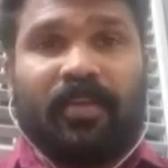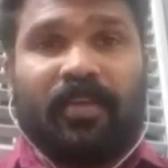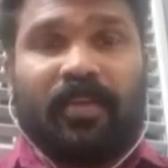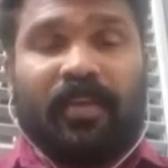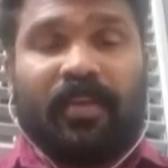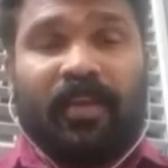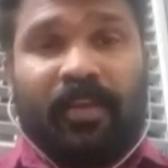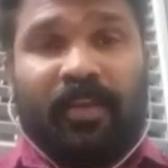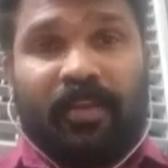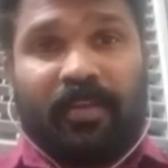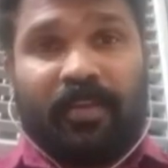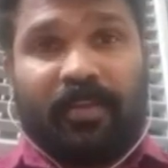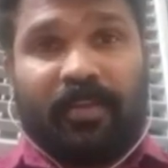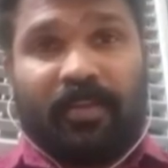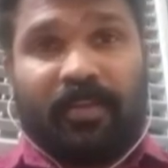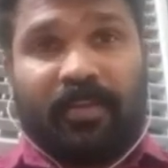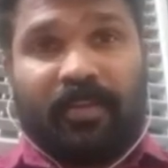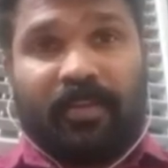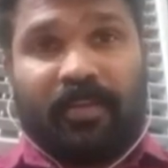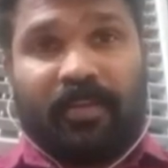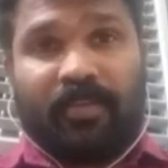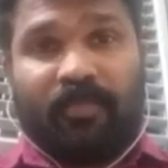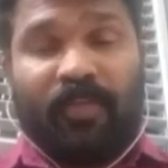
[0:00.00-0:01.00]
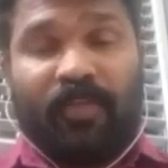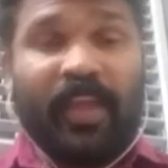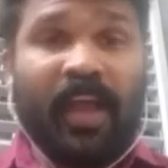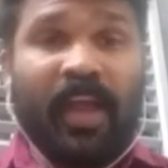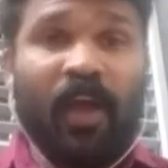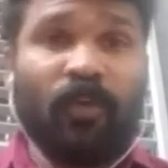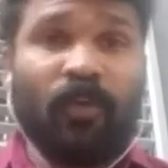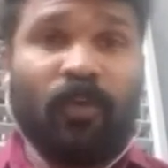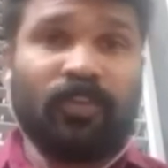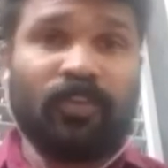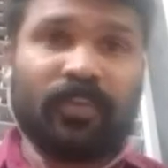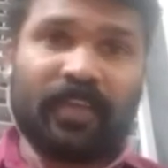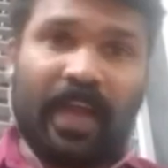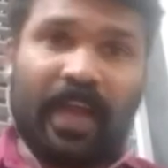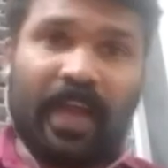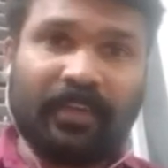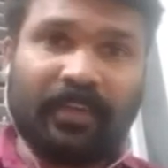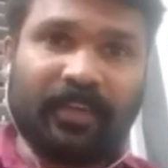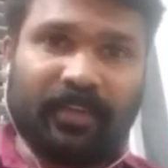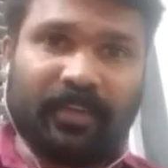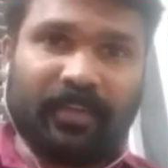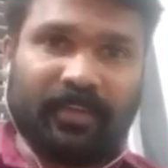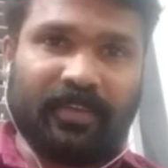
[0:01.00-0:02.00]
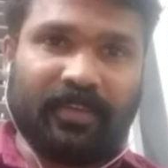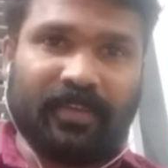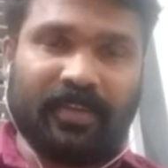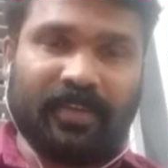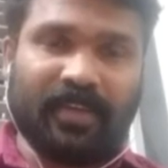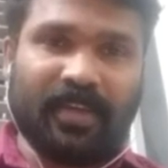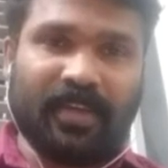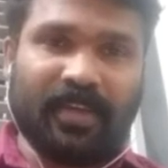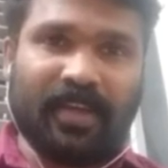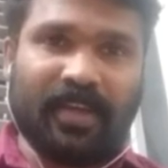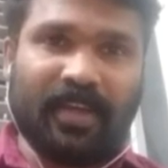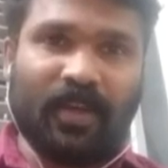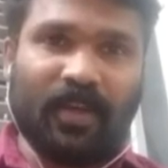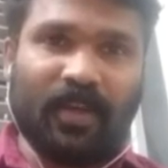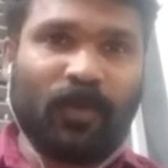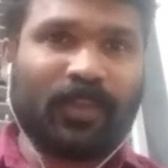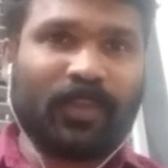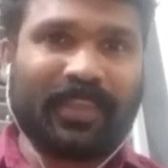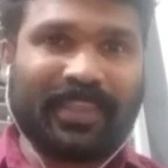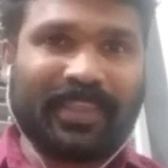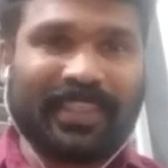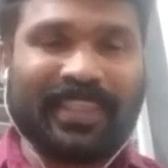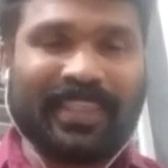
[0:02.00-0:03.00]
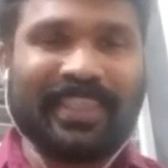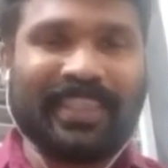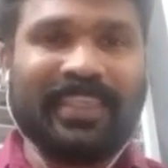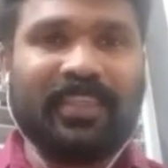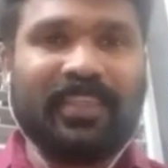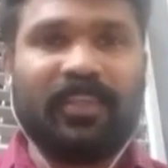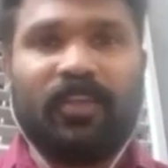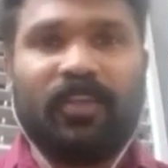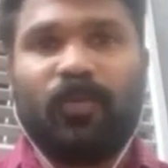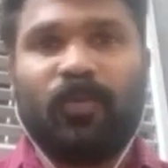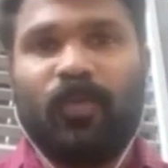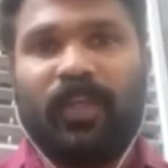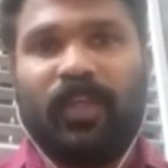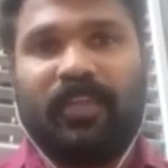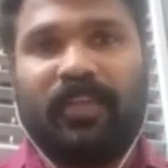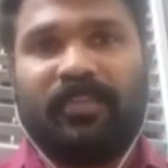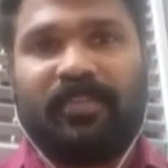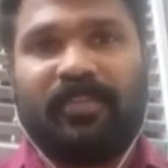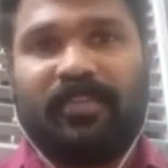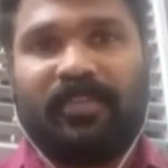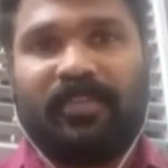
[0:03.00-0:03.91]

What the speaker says: And we have started our third units,